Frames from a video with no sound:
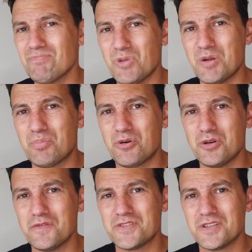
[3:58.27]
But it
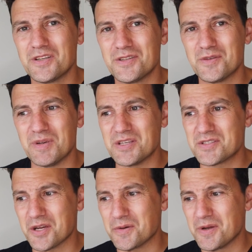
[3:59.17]
proved to be
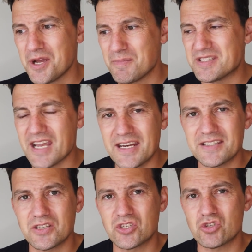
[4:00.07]
so.
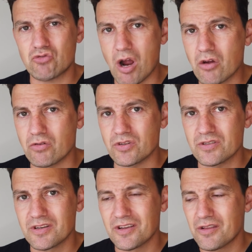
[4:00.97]
Mercedes had
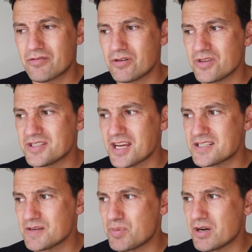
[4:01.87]
struggled through the
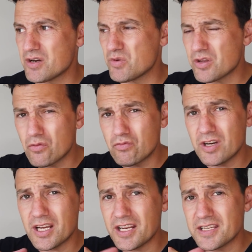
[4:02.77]
testing period with a
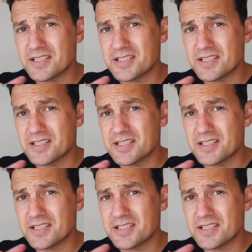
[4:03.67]
really